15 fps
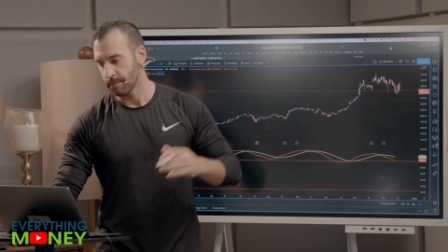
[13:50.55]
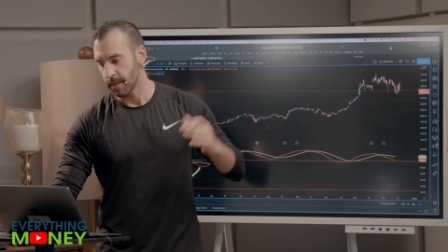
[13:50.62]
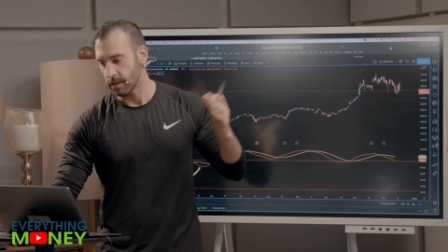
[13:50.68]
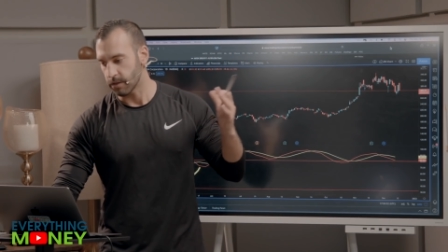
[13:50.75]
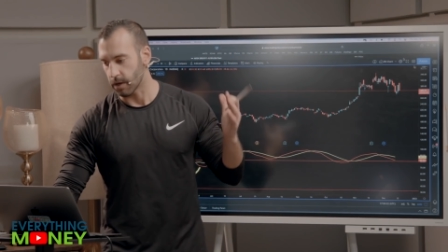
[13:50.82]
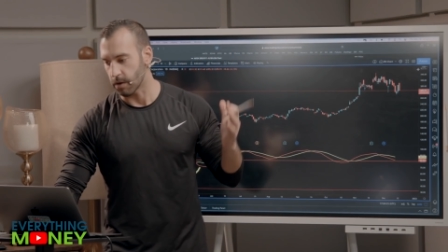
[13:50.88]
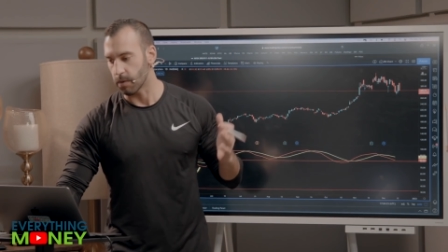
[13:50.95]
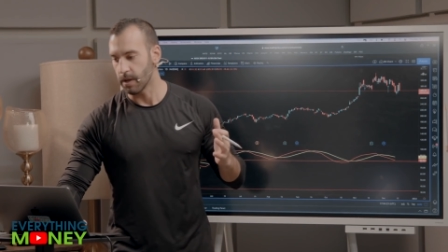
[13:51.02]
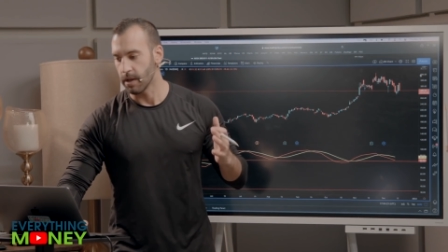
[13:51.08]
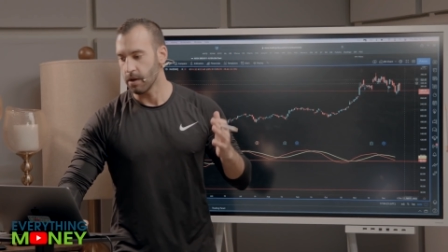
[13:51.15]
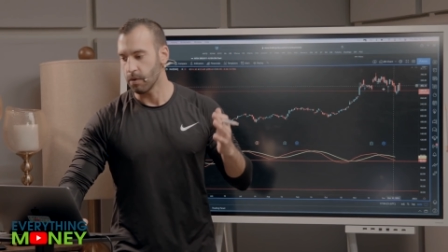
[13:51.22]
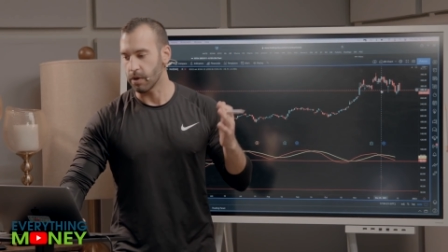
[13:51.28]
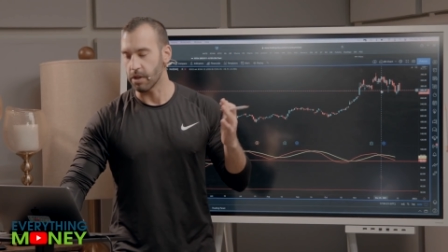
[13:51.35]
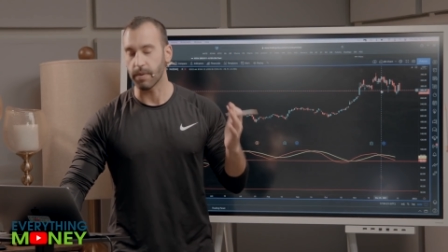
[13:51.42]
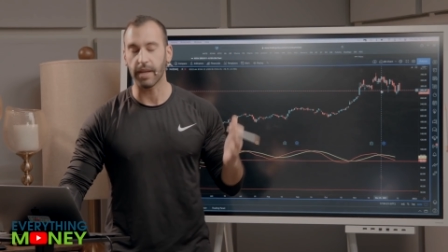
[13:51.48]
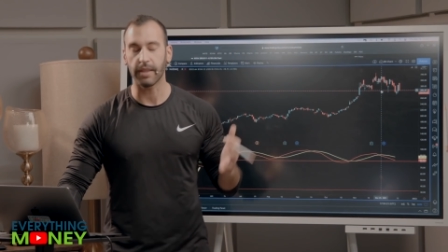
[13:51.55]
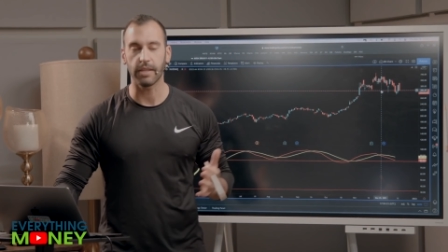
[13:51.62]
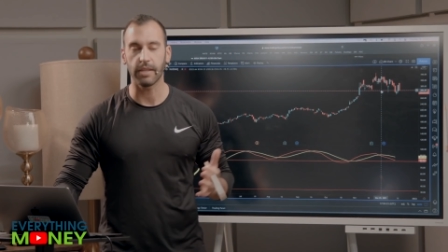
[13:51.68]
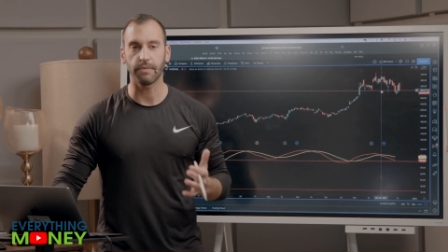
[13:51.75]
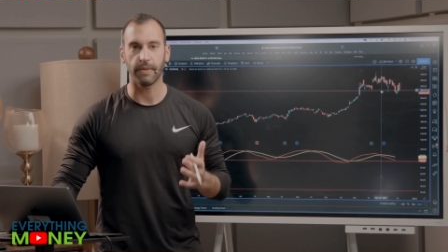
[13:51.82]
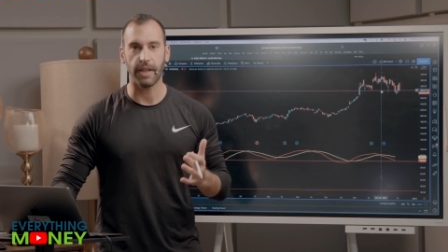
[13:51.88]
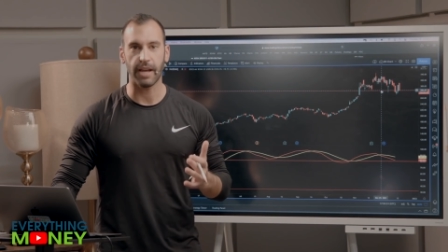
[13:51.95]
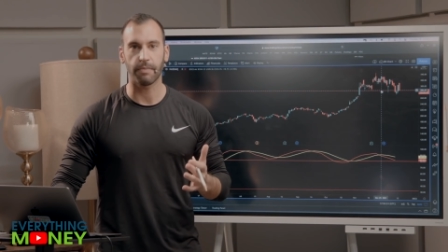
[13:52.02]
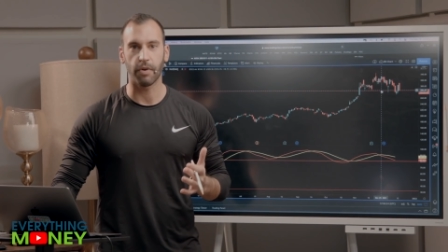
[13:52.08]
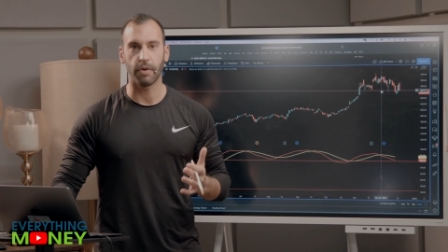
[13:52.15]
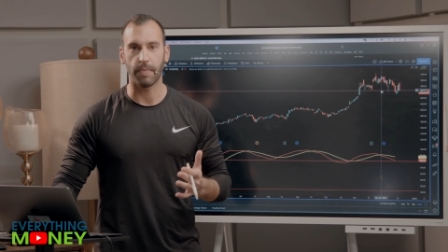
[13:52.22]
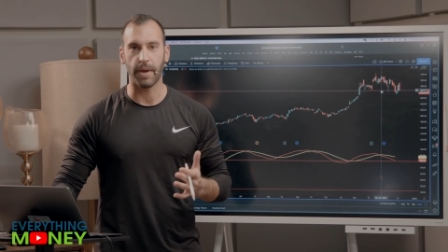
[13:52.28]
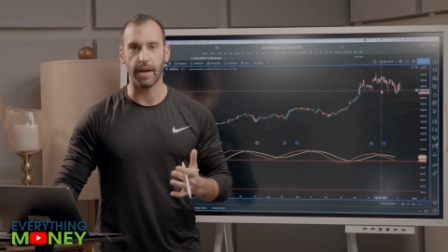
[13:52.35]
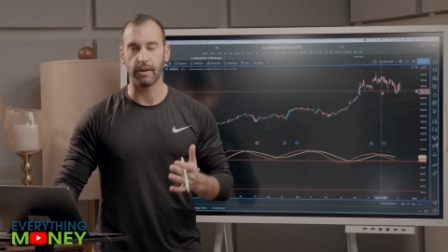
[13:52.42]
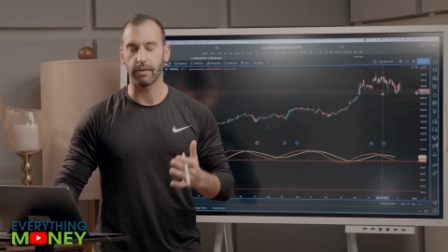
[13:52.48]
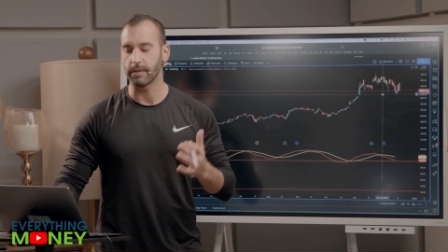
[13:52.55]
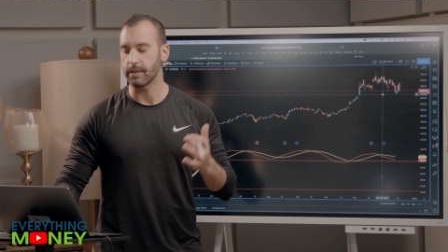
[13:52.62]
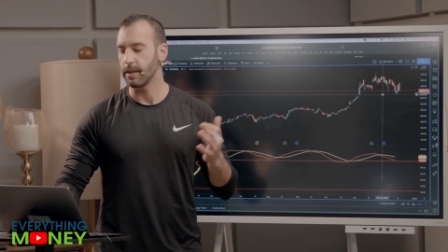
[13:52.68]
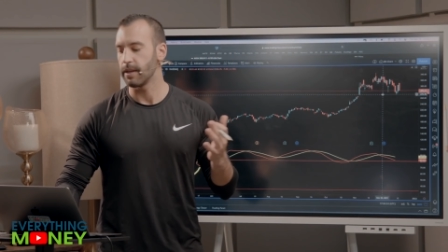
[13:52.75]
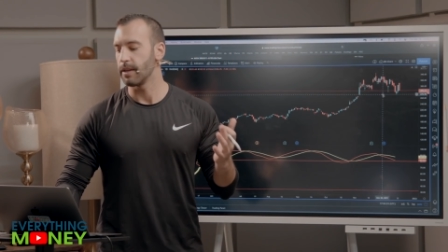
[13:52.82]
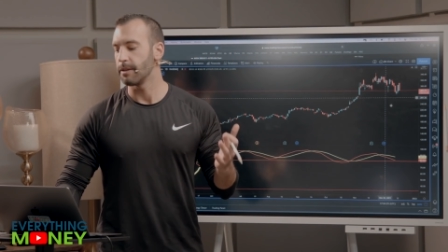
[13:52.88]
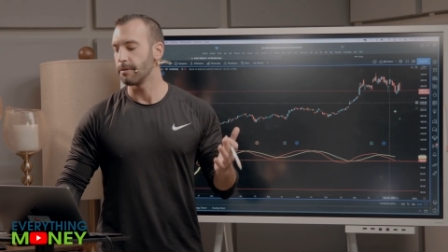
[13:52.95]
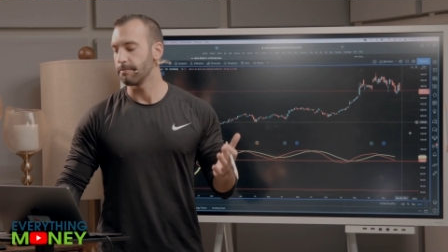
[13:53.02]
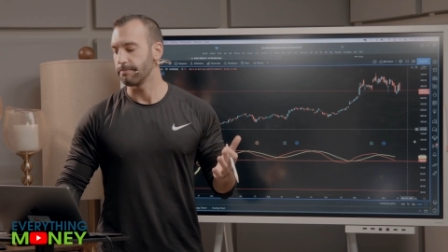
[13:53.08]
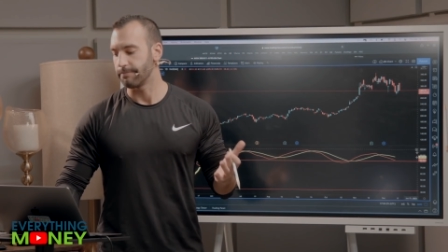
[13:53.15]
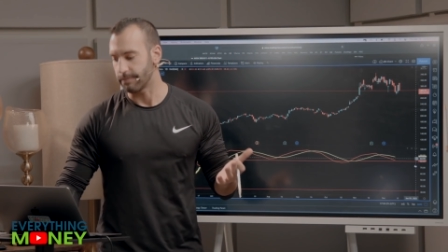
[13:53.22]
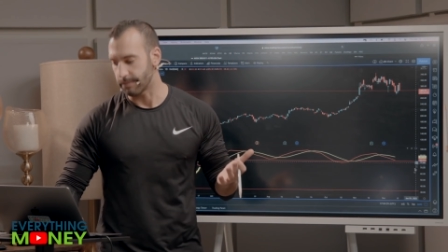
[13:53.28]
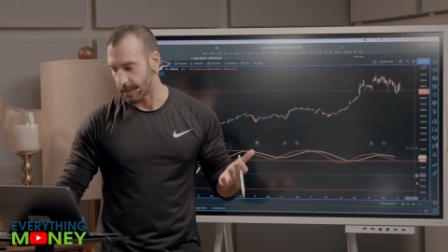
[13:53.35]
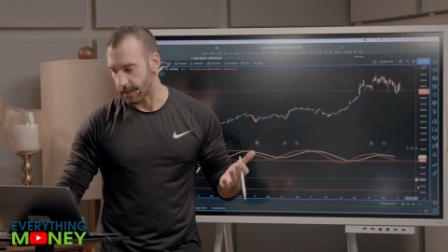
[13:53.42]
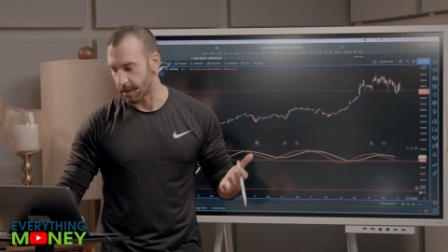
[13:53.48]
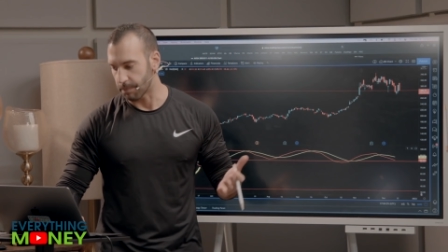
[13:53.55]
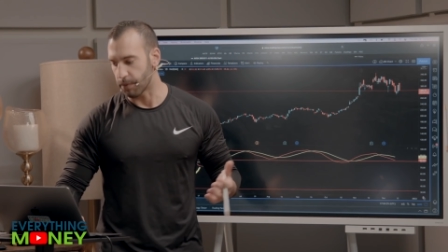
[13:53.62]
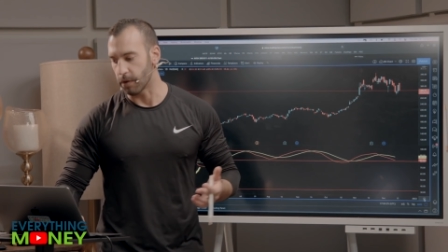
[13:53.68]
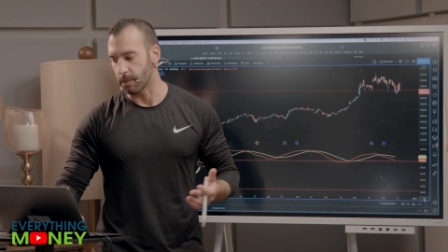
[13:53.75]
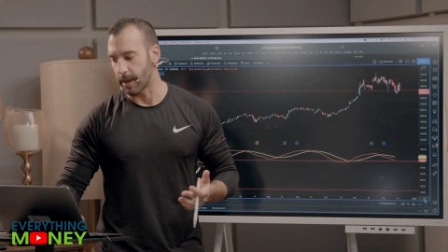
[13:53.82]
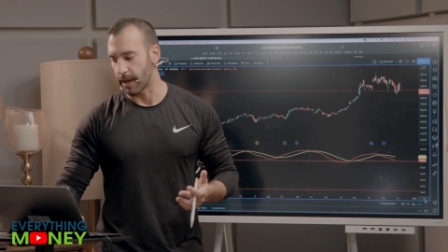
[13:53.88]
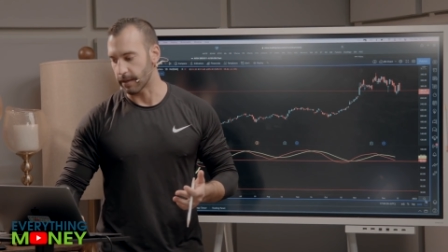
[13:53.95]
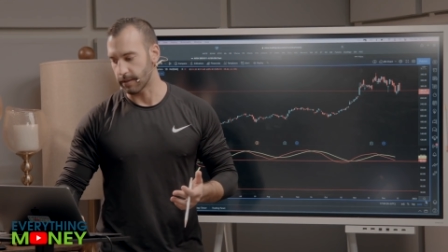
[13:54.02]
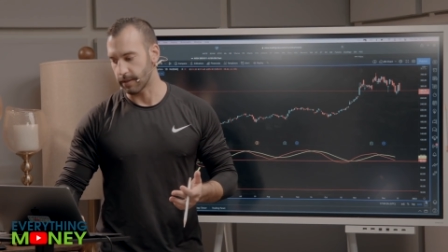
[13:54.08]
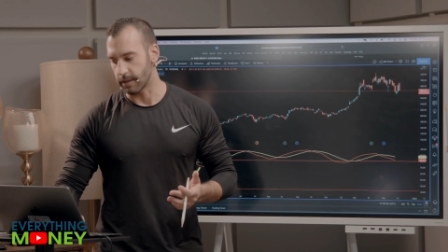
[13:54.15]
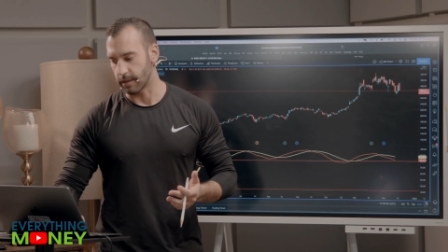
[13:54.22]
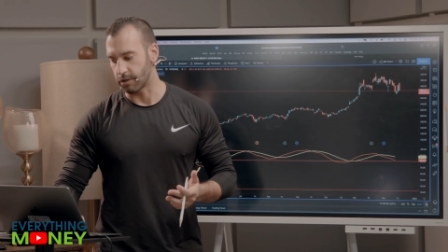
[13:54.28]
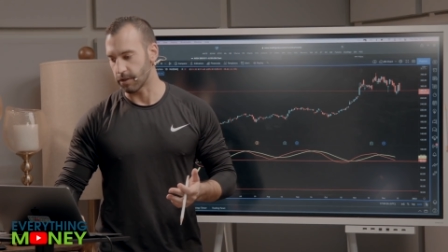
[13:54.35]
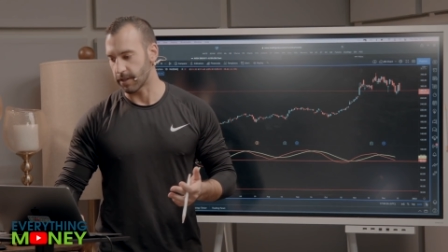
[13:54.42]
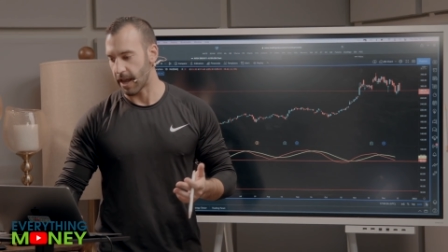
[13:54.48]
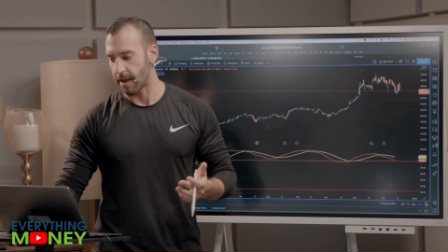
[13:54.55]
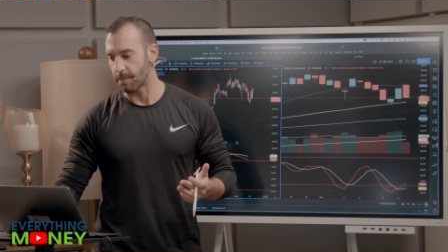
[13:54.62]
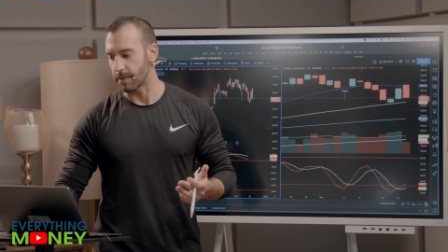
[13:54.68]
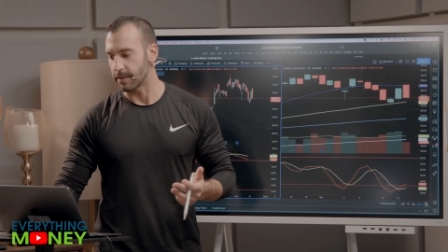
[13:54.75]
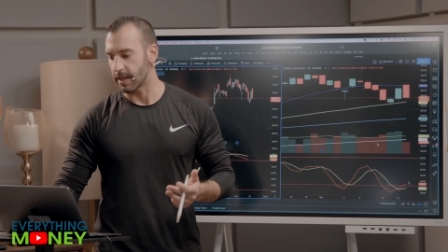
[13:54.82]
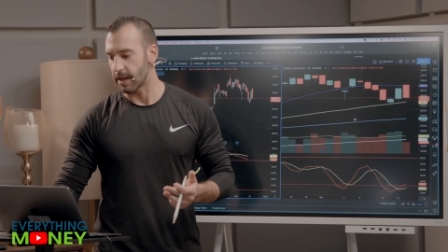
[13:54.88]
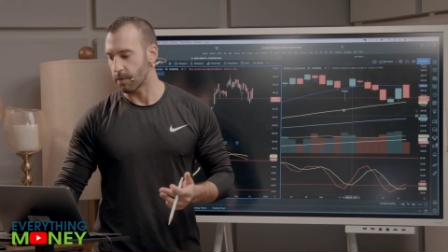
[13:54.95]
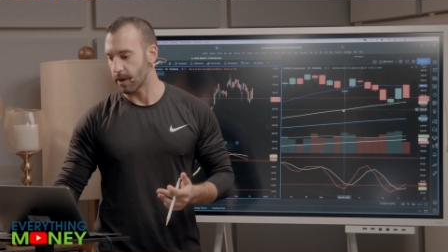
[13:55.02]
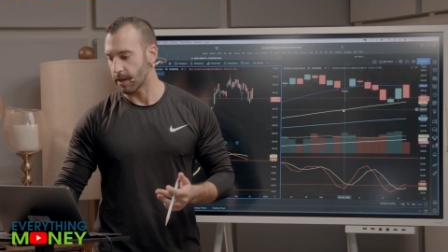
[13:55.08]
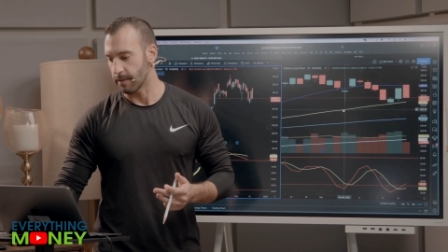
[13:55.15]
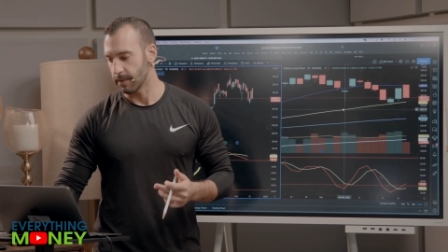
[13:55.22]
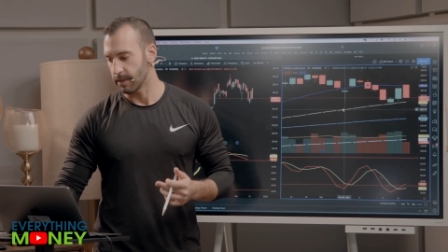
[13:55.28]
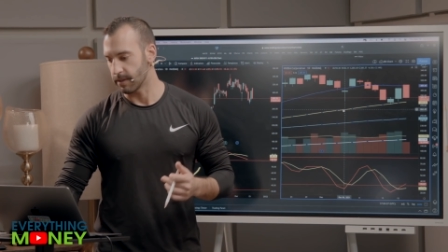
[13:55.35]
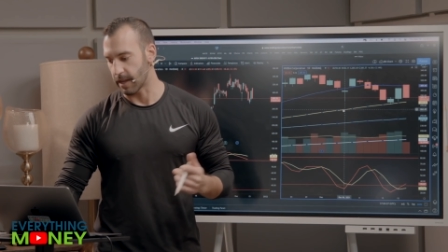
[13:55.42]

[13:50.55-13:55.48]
So when you get these flagpole patterns, you get pullbacks. It just happens that way.